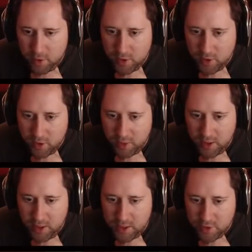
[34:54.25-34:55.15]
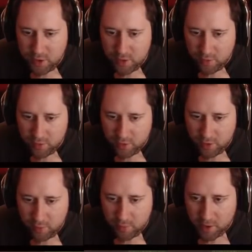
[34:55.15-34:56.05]
It's going to be an entry door,
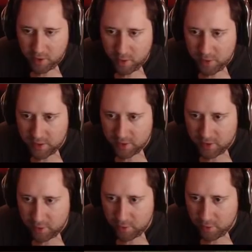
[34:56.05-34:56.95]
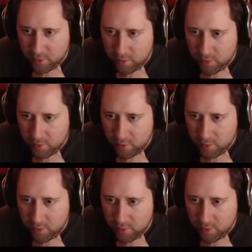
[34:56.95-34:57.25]
so we'll make it a plasteel door